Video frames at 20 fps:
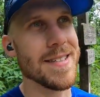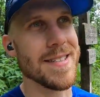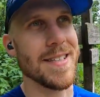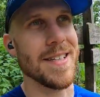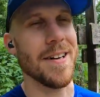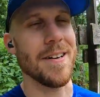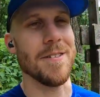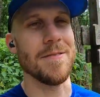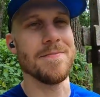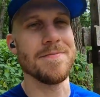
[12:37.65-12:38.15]

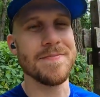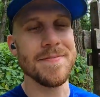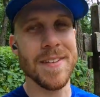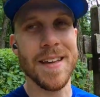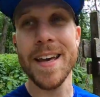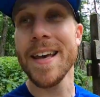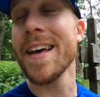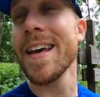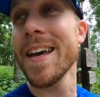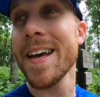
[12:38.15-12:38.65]
So
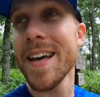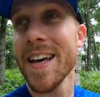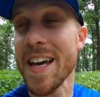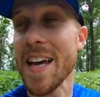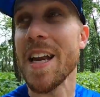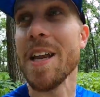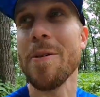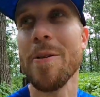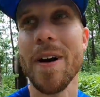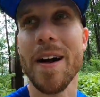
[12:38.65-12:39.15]

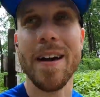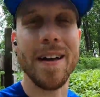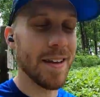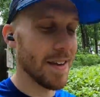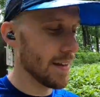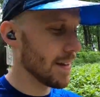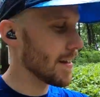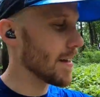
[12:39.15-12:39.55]
anyway,